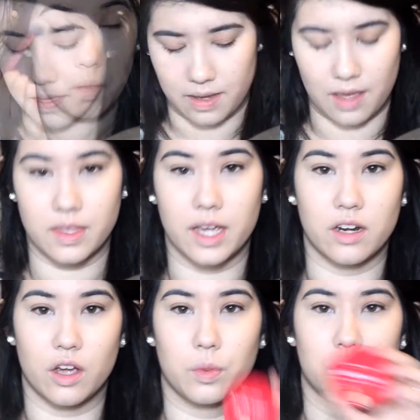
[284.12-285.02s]
And then
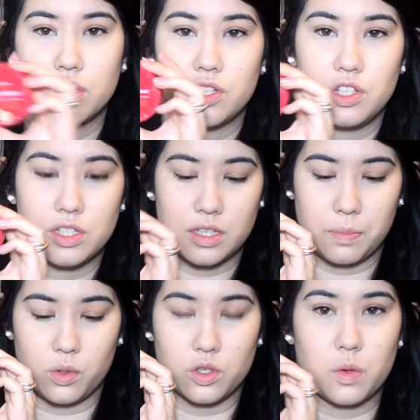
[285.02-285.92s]
I will just use the
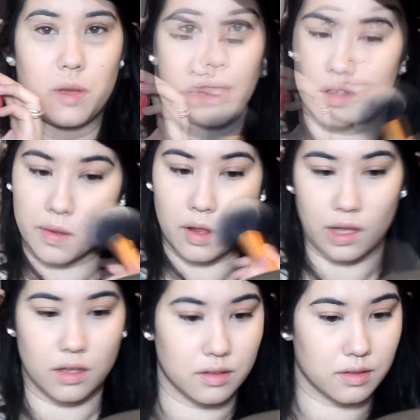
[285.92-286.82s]
Bourjois powder to
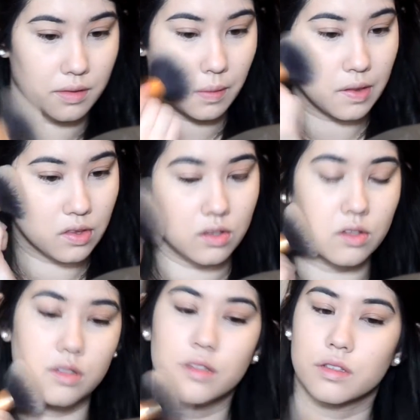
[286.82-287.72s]
set the rest of my
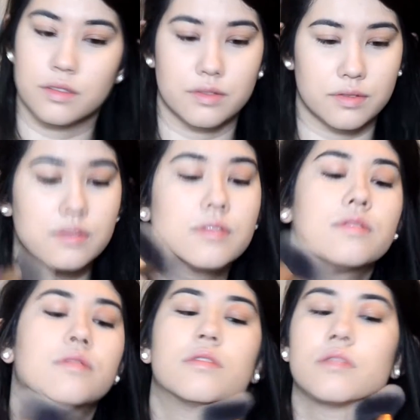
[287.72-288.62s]
face, and a big
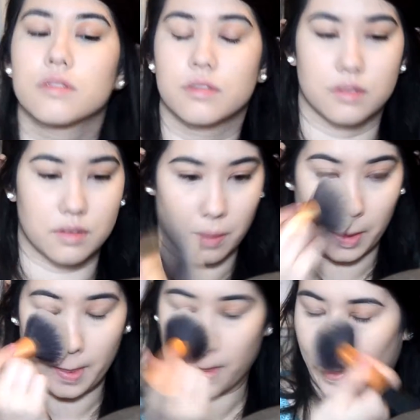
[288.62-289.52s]
powder brush.
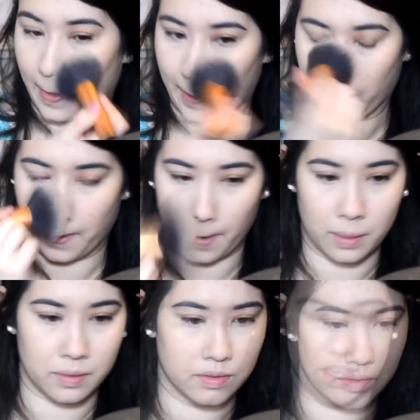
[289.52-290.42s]
For bronzer,
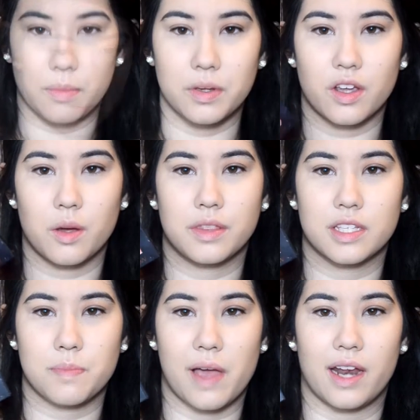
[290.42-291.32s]
I think I'm going to go with this
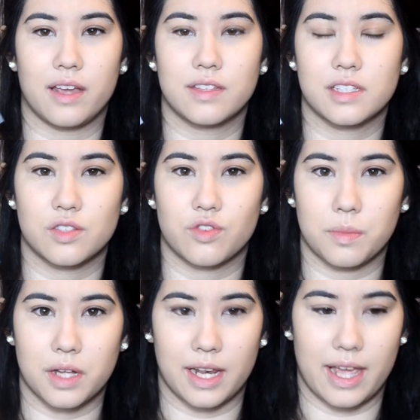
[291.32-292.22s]
palette. This is from
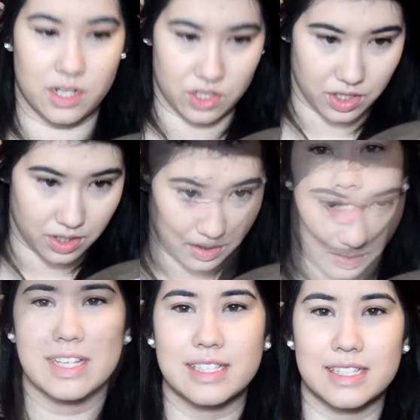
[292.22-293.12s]
Collection, and
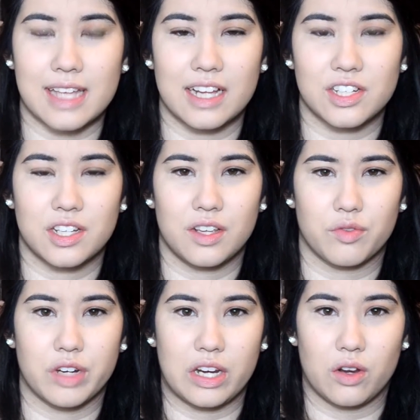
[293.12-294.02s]
this is actually a
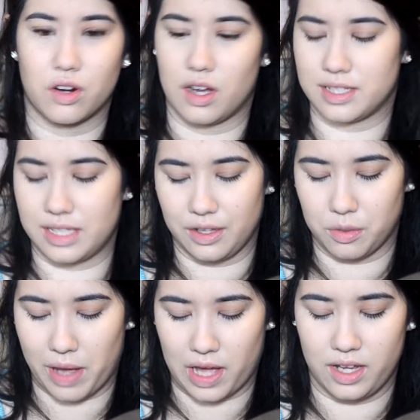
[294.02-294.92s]
really long lasting little
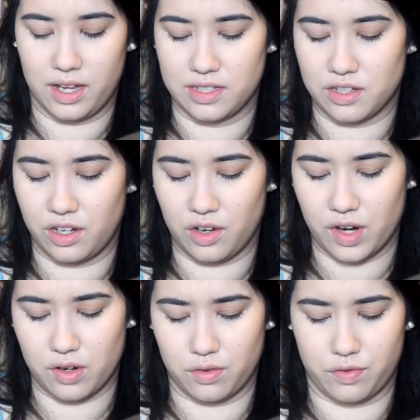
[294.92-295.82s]
palette. It's only
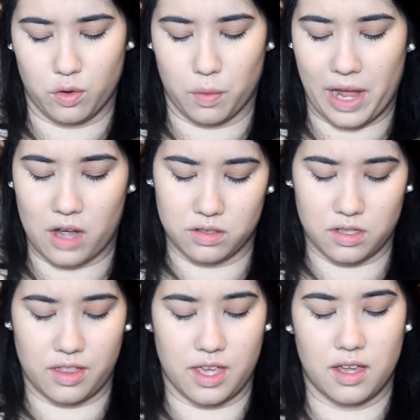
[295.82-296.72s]
around £4 I
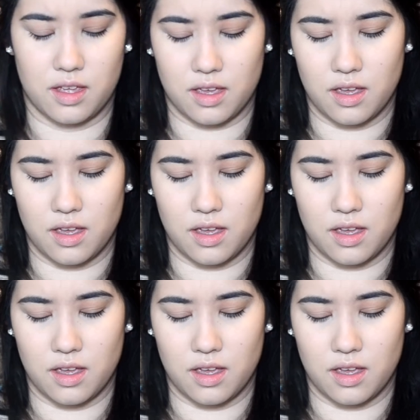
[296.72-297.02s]
think,